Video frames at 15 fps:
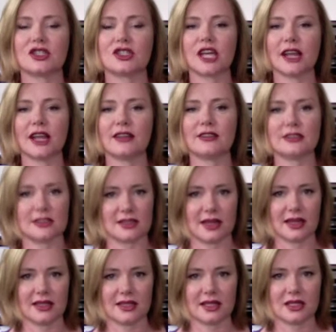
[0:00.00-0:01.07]
challenges and
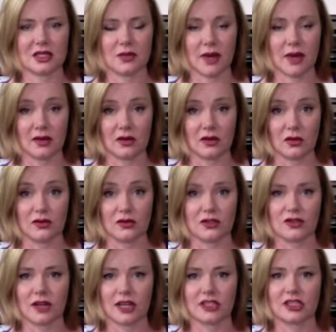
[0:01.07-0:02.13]
ideas around the law of
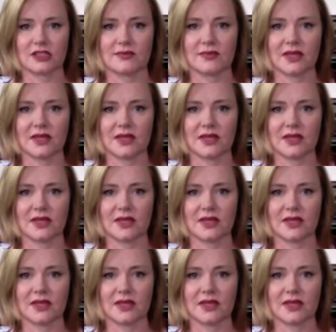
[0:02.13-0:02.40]
attraction.